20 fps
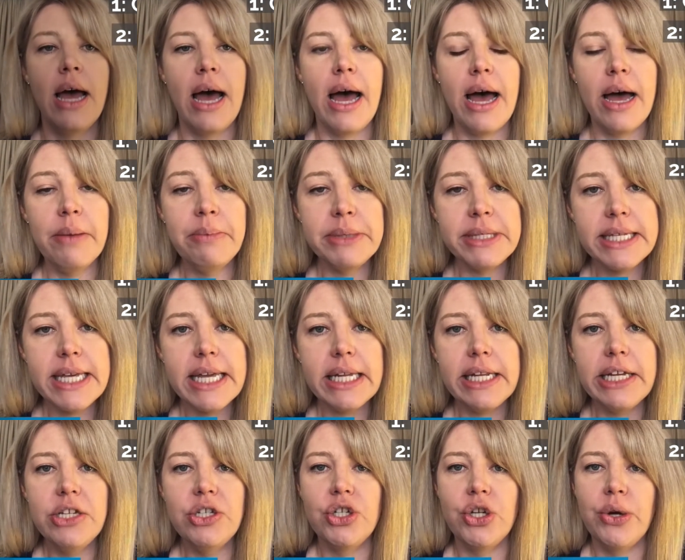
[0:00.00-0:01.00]

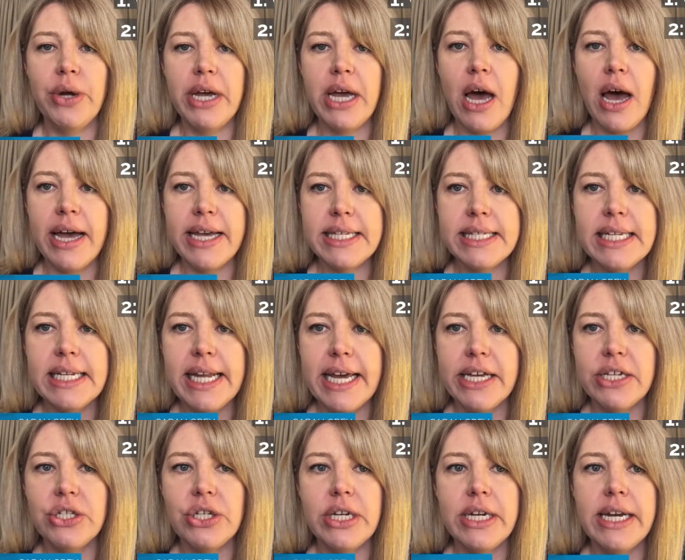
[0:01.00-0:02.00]
Upskilling during
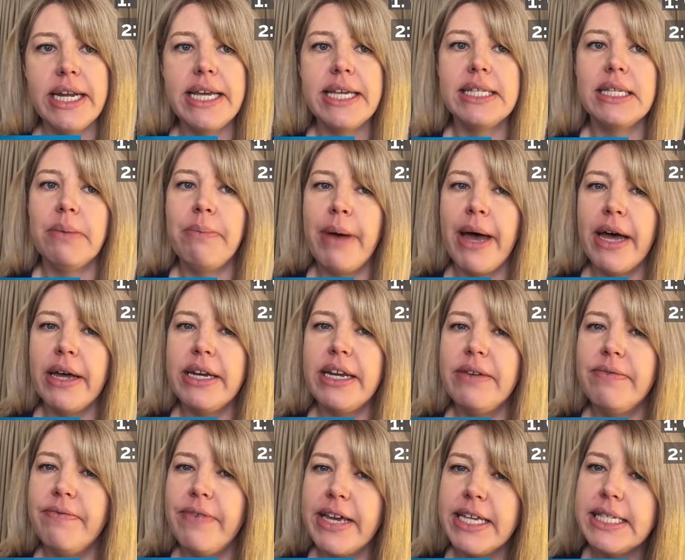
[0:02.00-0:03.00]
isolation is about
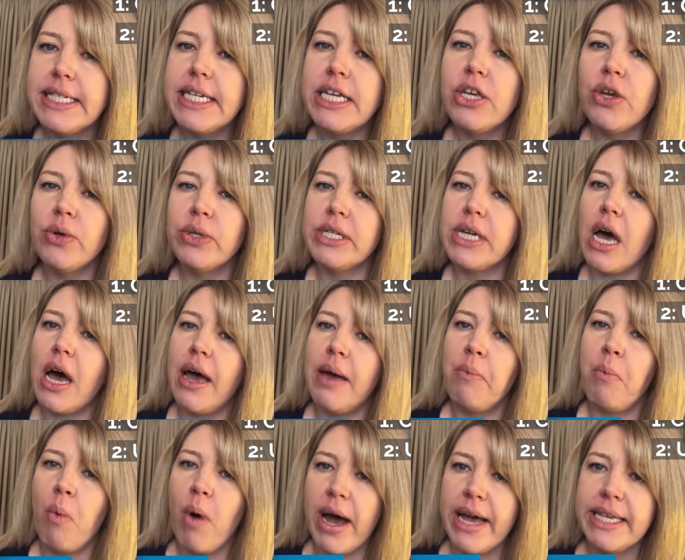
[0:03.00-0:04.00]
investing your
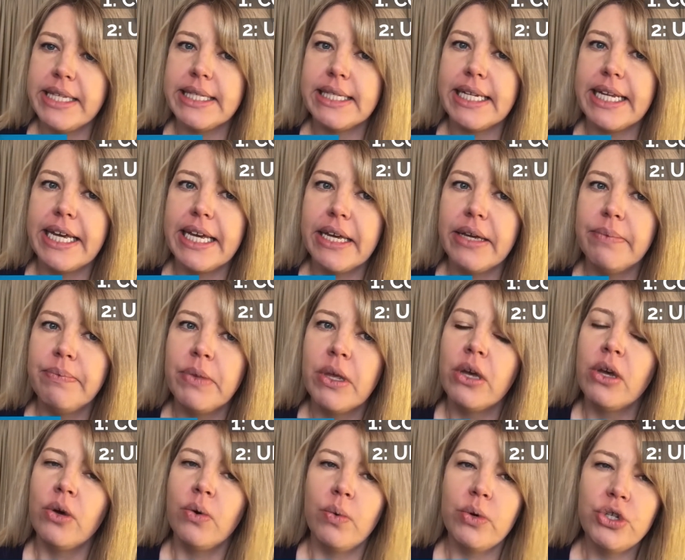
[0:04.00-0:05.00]
time wisely.
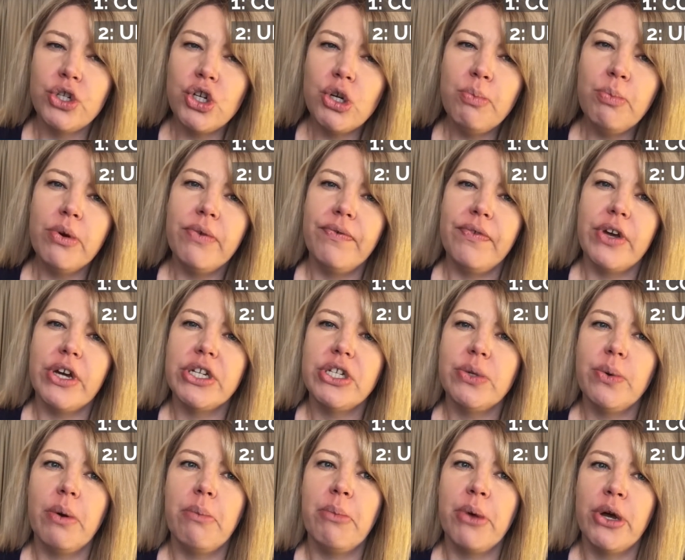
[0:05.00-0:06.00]
Would you prefer
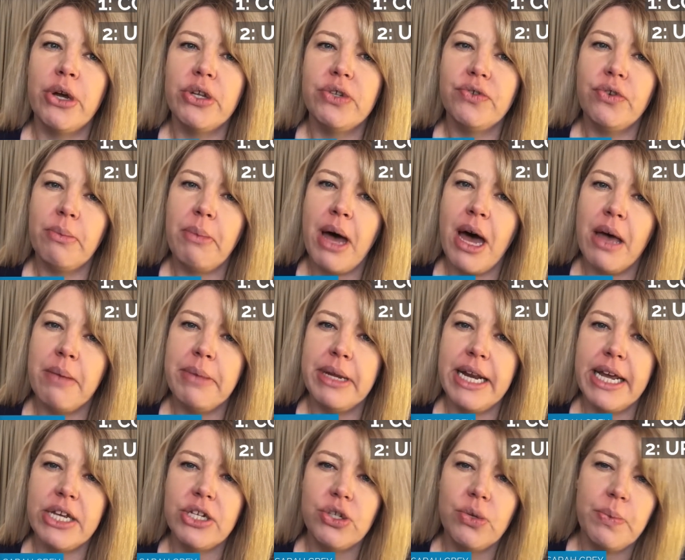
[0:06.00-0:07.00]
to emerge from
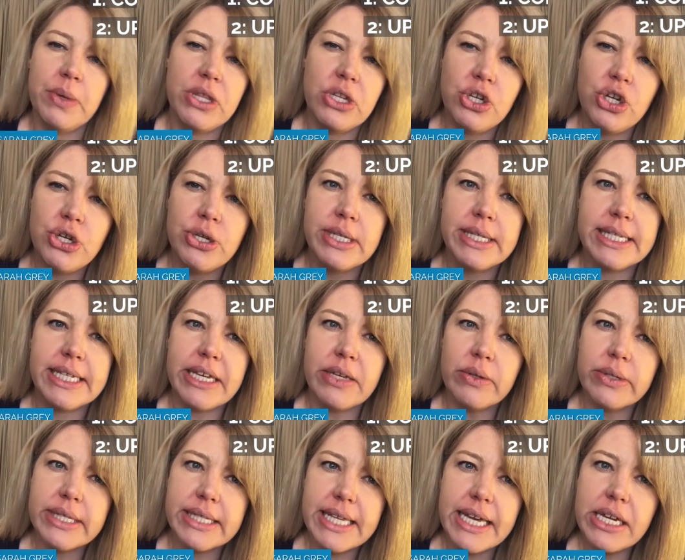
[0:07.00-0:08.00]
hibernation with a new skill
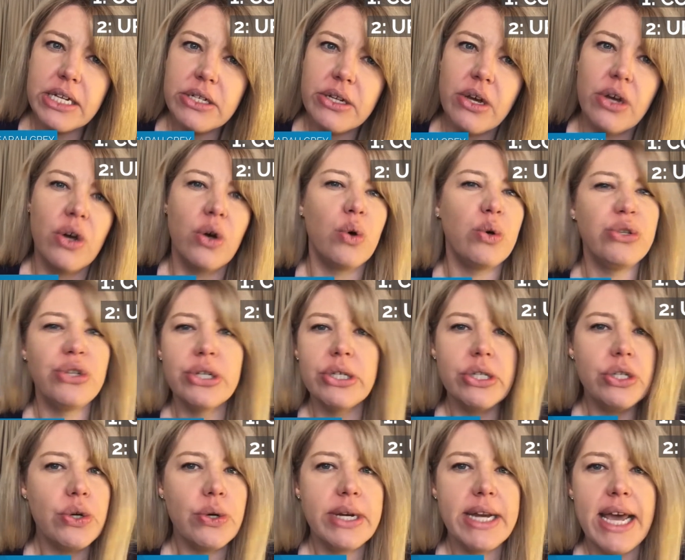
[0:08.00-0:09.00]
set or
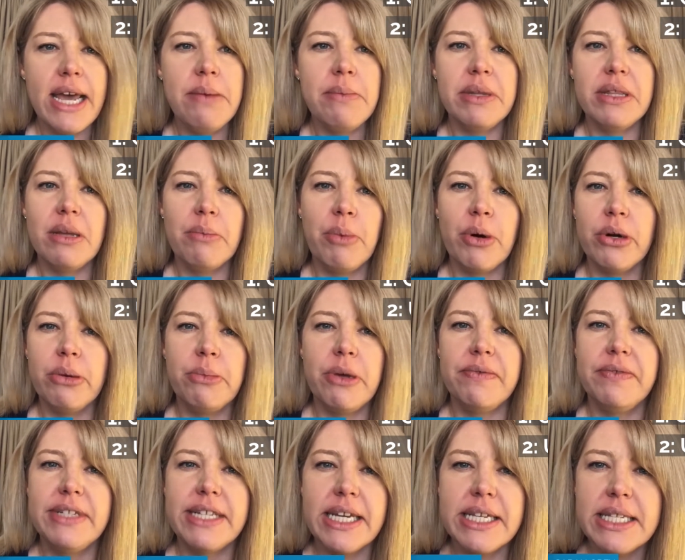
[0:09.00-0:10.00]
just your name at the bottom
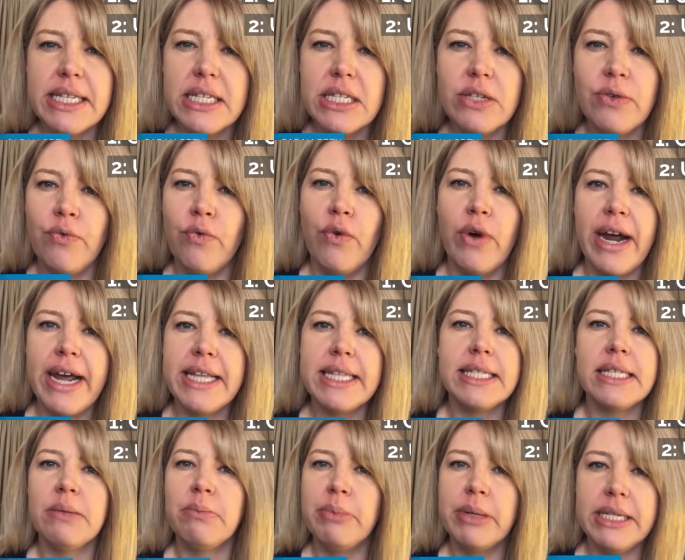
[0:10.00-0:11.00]
of dozens of
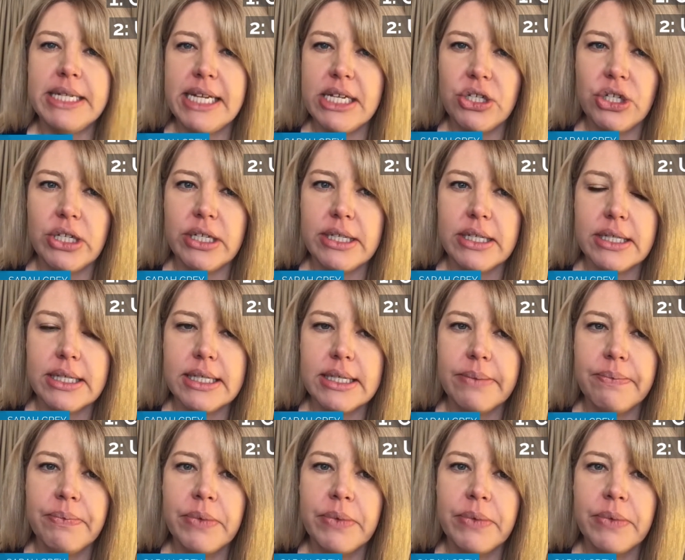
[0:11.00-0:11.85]
rants and petitions?